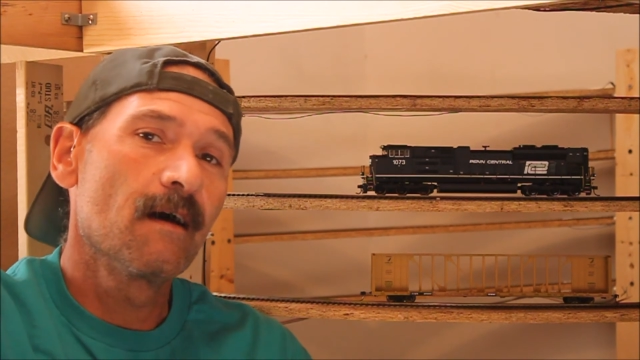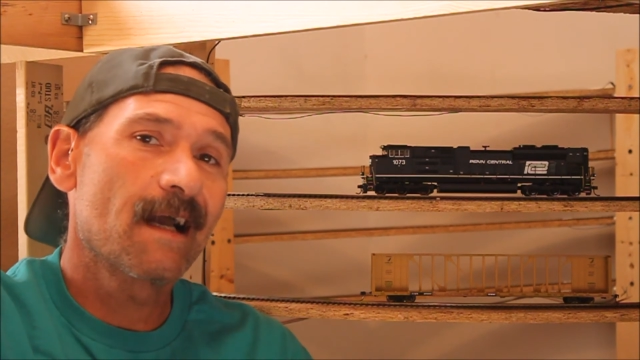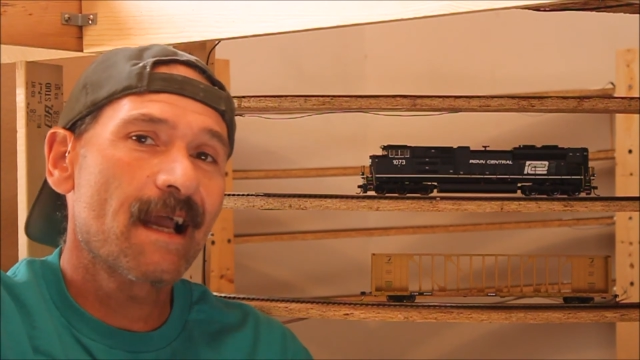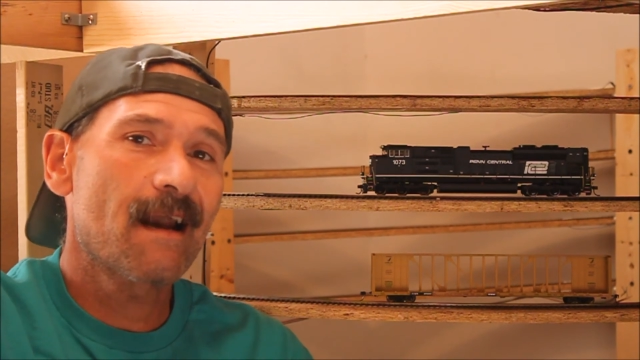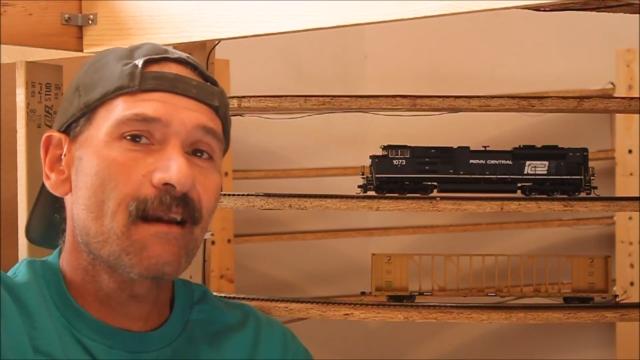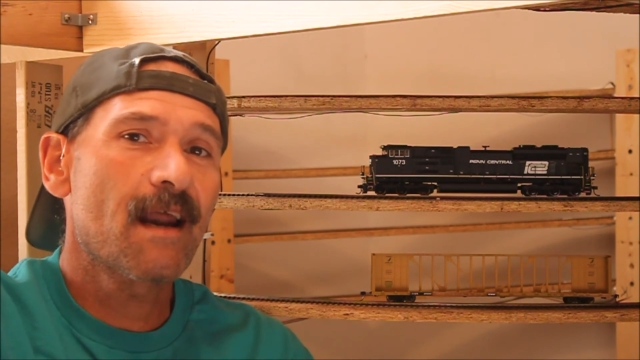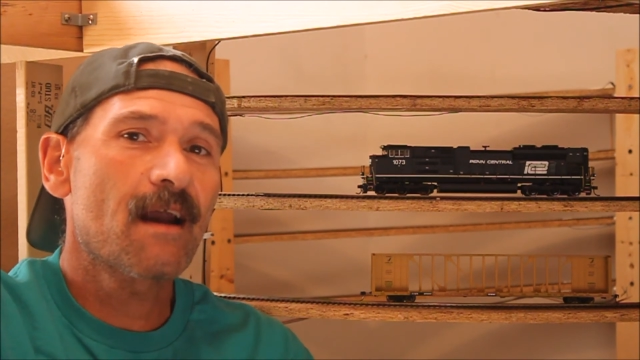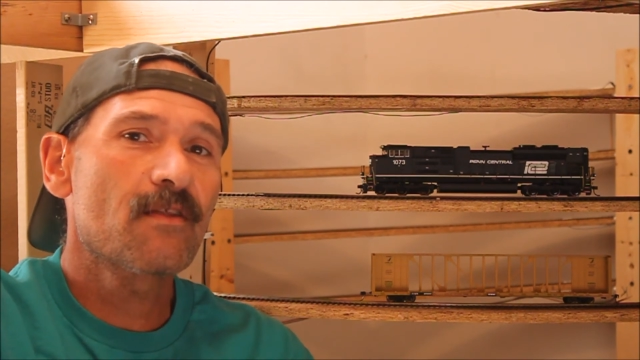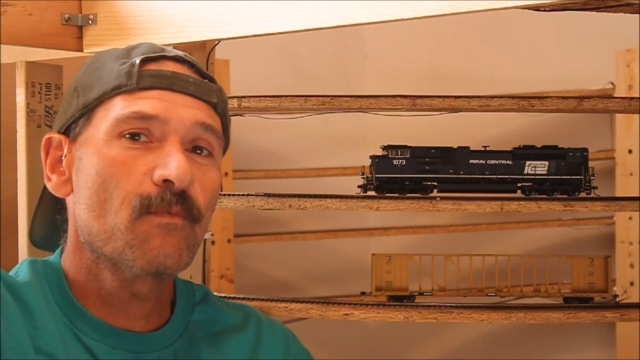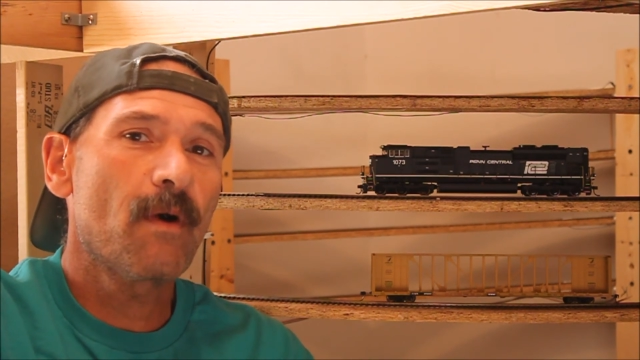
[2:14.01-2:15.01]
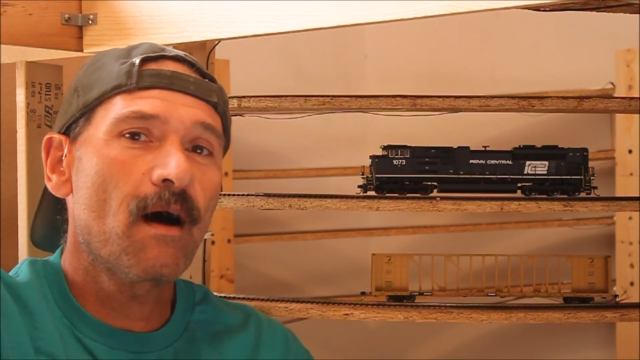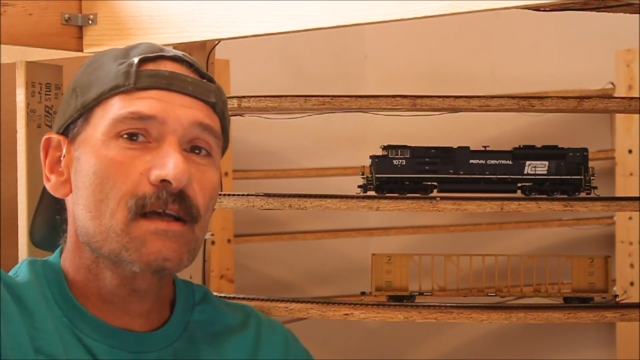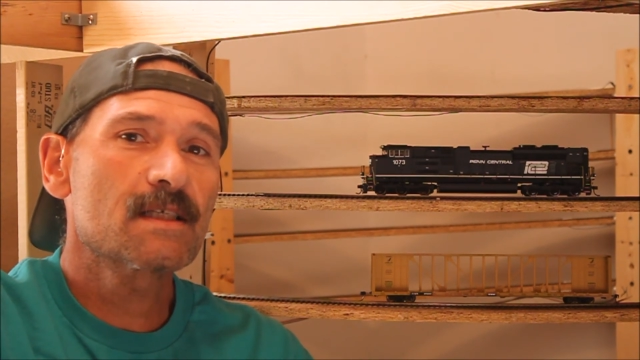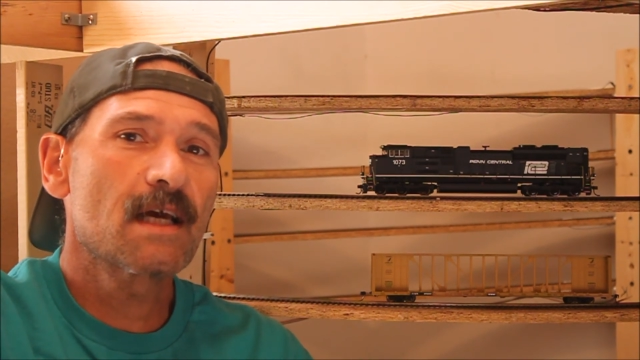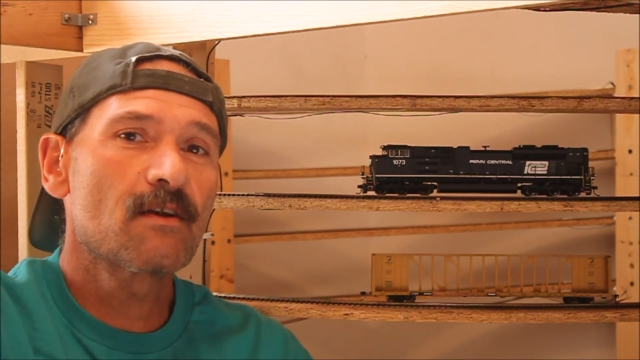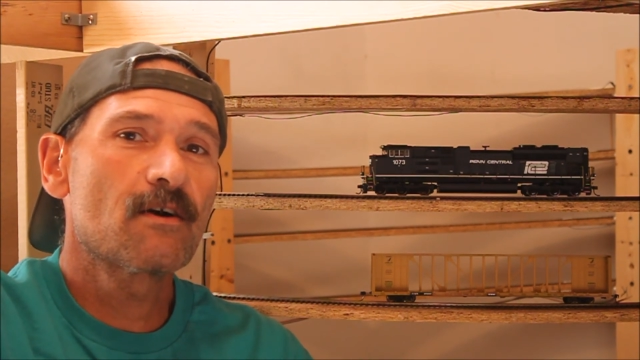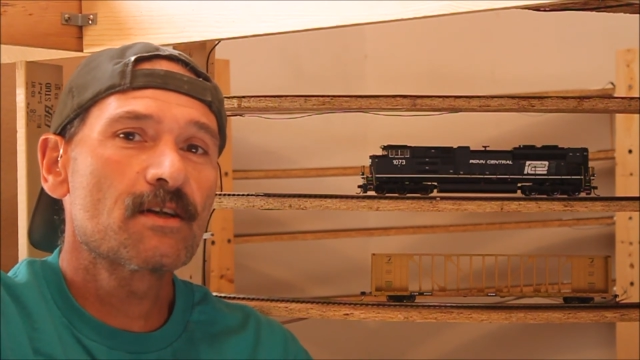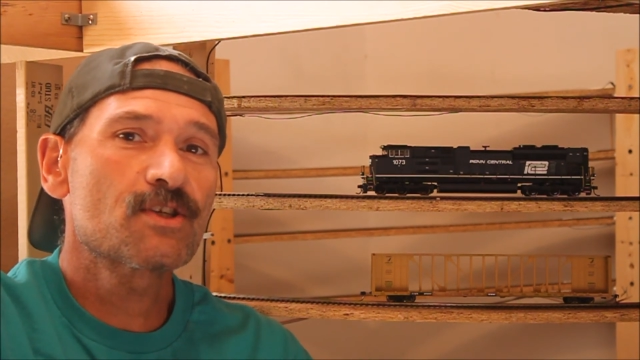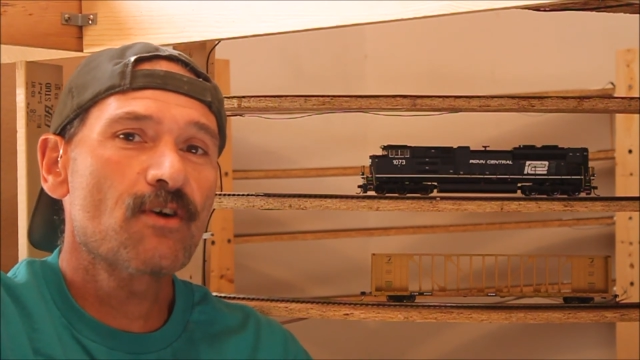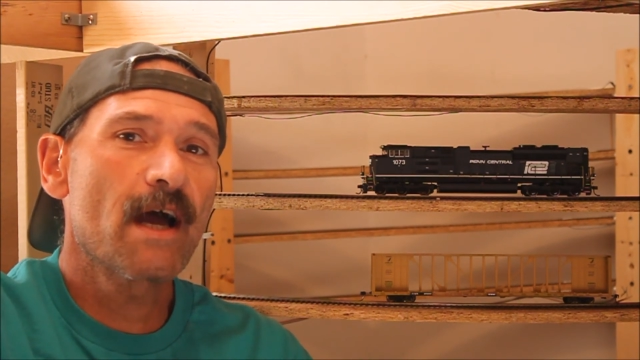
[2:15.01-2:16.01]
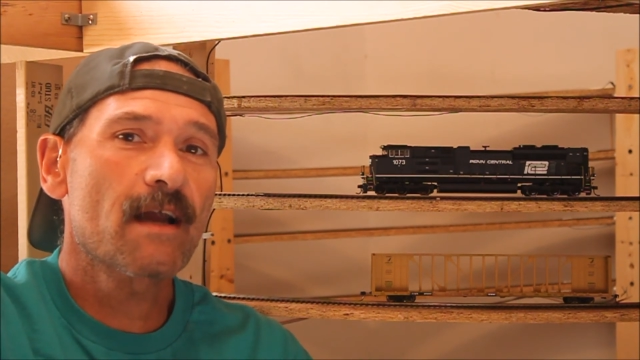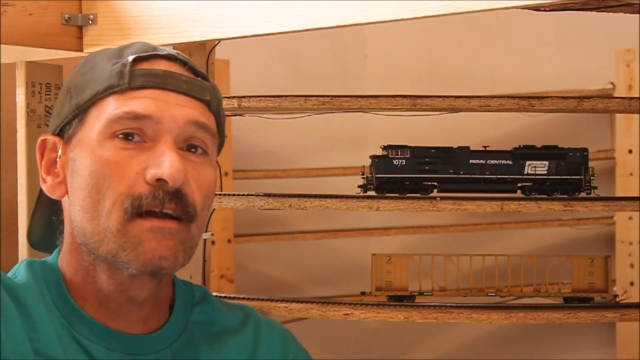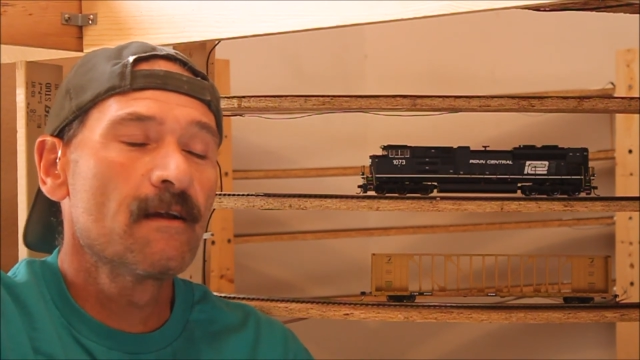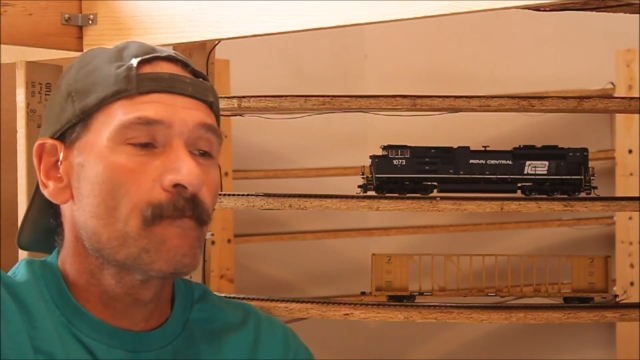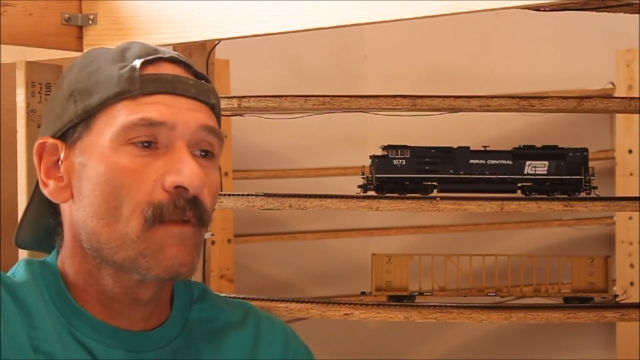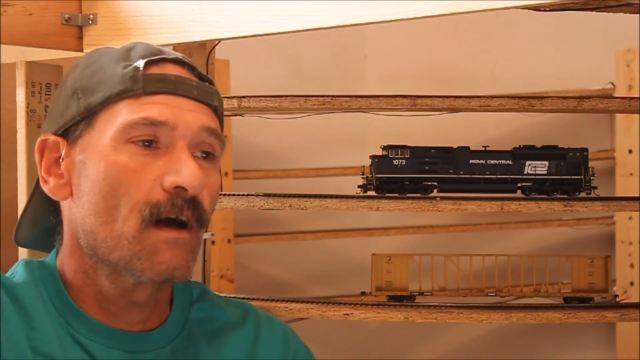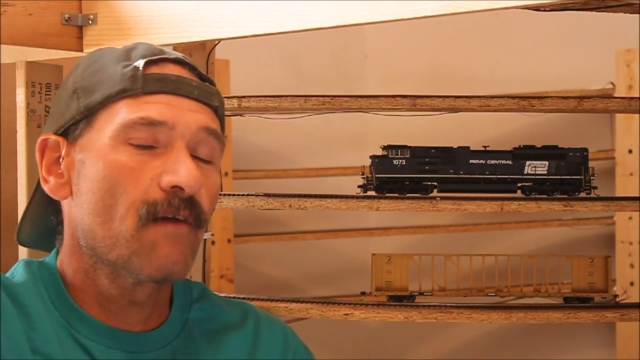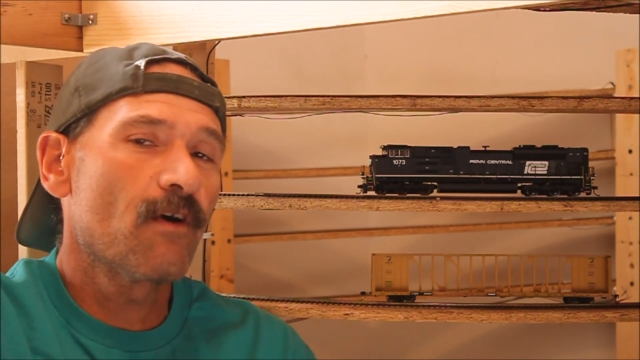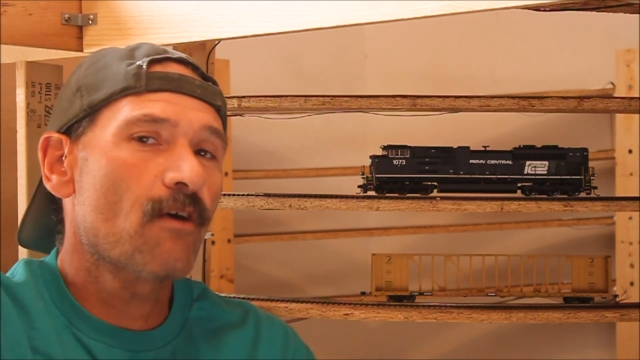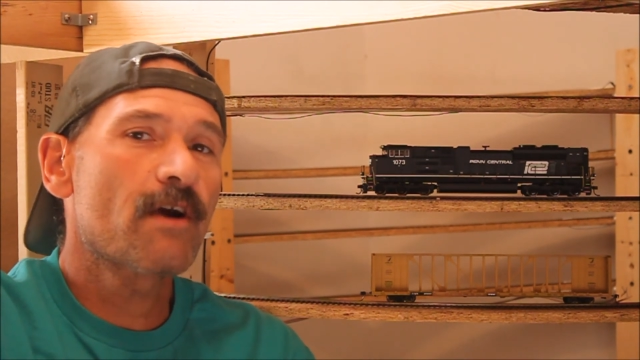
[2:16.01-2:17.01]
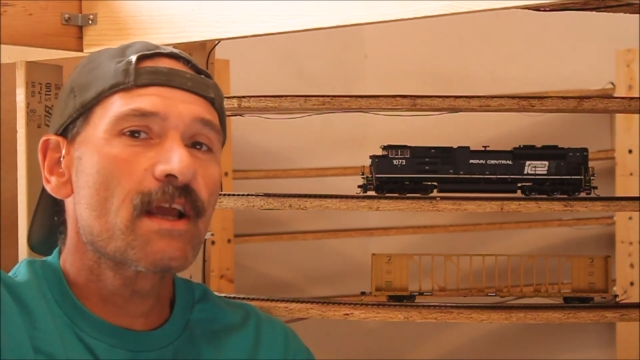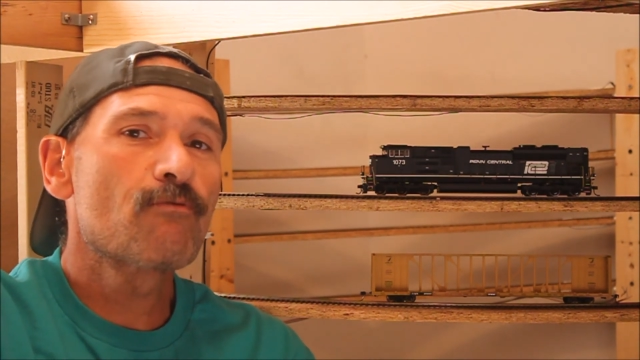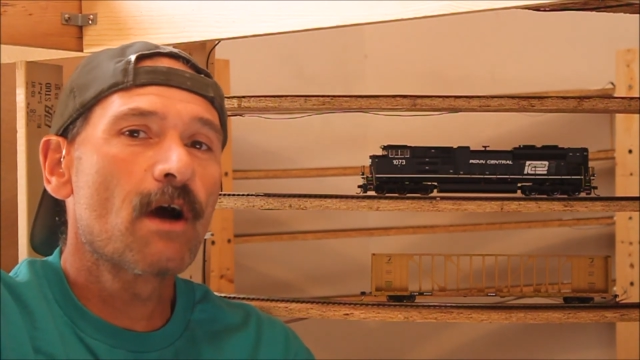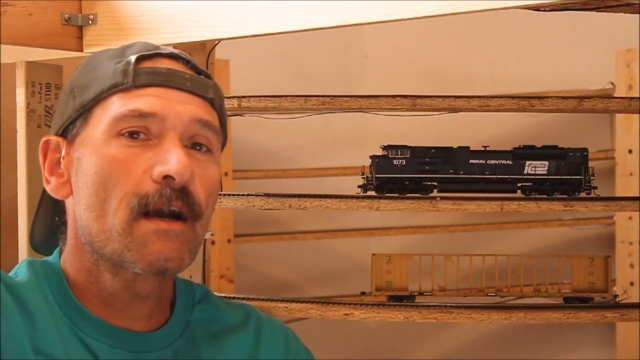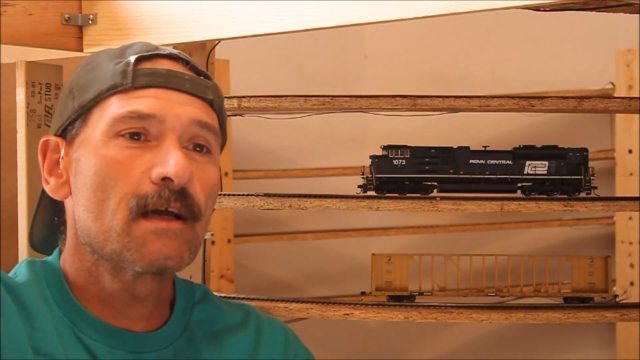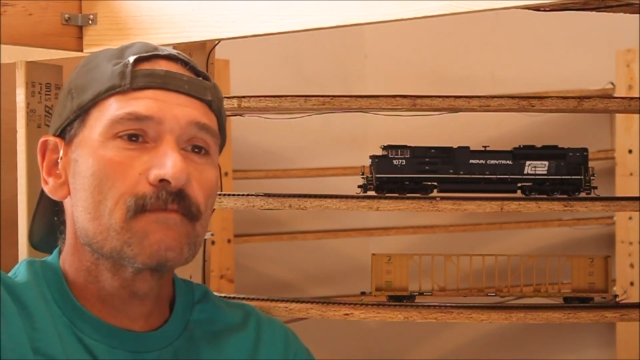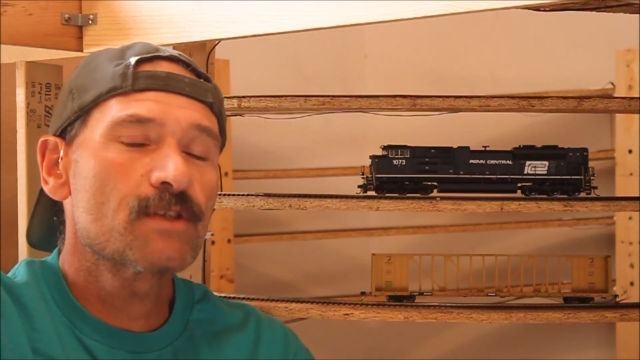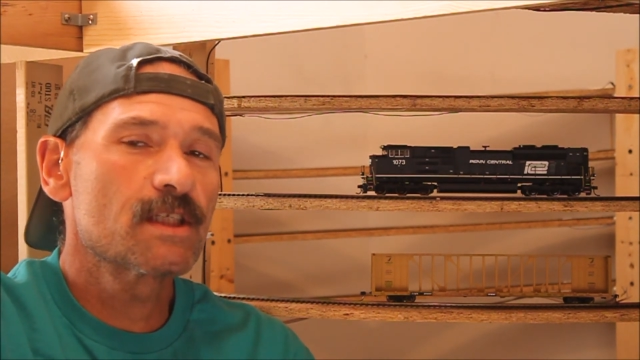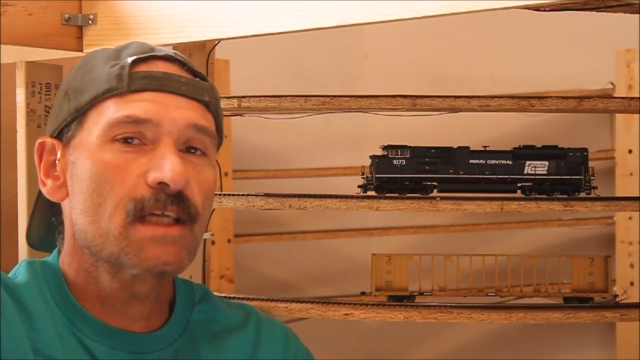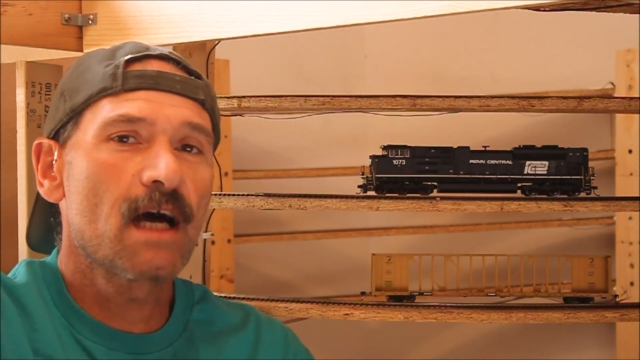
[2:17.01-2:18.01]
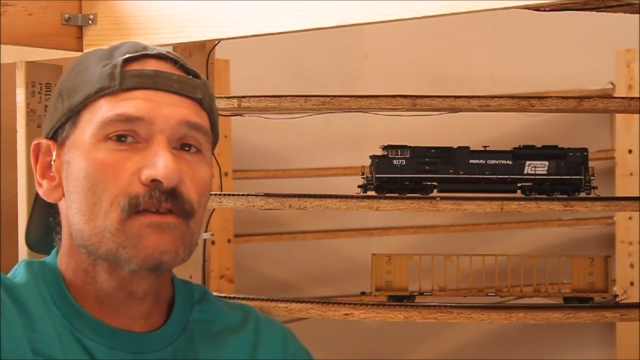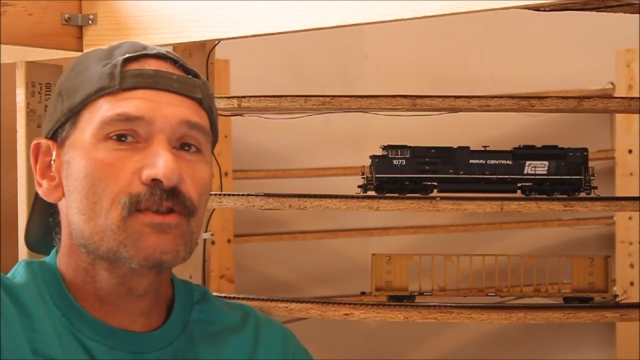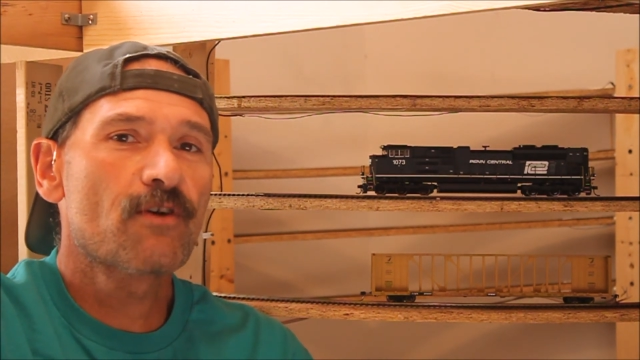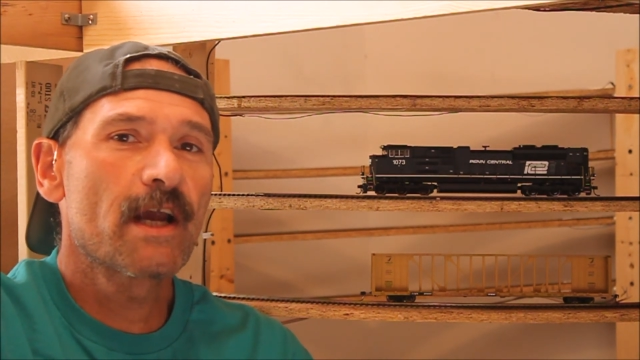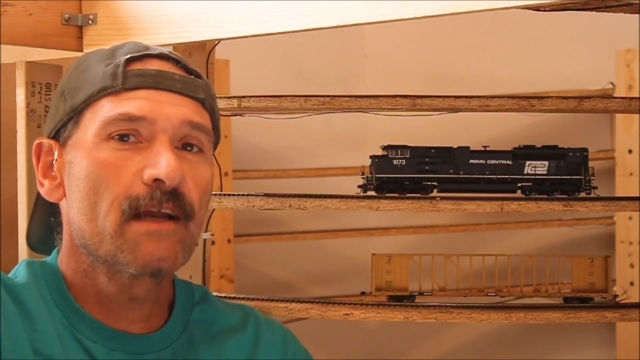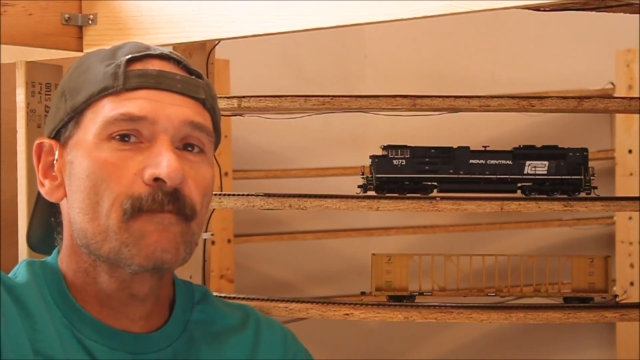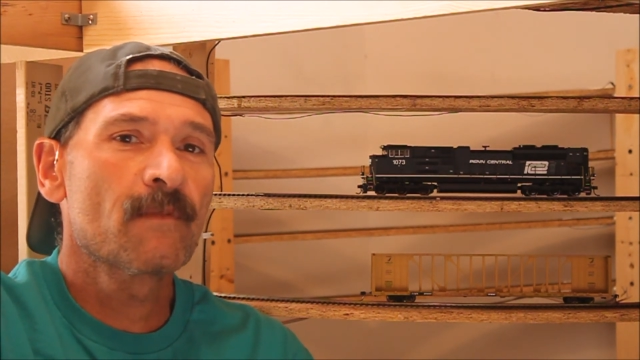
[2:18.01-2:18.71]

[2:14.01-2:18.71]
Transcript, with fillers: I got it out of the box sitting on the track. I've already run it. She sounds great.